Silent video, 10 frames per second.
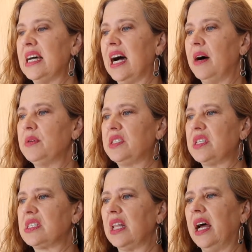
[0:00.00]
I was
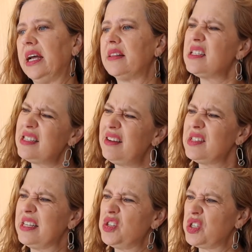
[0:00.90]
just like, "This
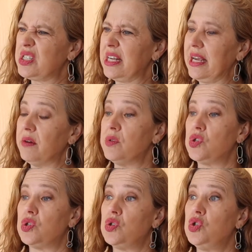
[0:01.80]
sounds interesting." It
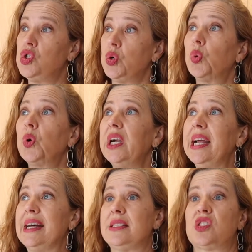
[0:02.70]
was jewelry
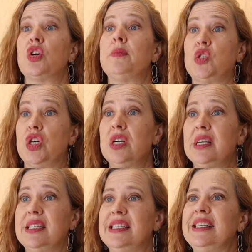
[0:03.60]
as sculpture
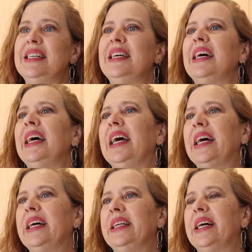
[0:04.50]

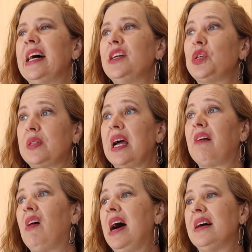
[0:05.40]
and I, I, took that
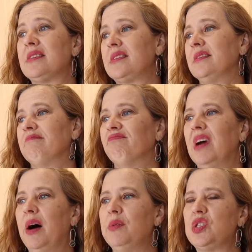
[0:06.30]
class and
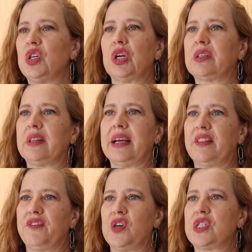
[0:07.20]
I was hooked like the
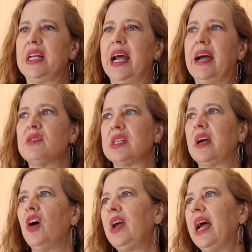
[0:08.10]
first day. I was like,
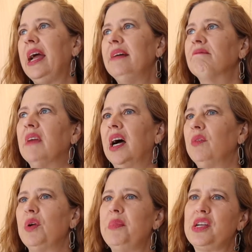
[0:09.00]
okay, I
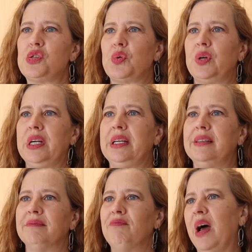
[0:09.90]
want to make jewelry,
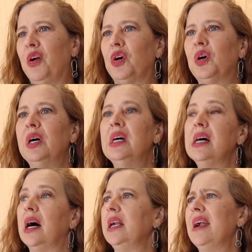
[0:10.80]
metal.
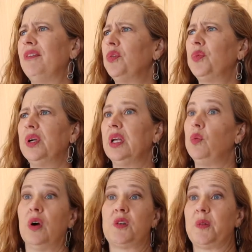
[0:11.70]
I'd never really
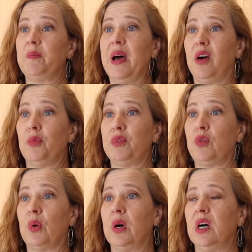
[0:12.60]
worked with metal
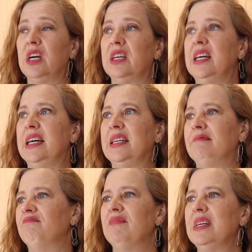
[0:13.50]
before and
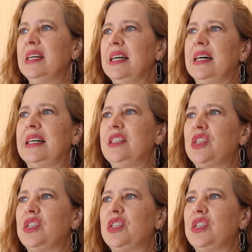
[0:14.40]
I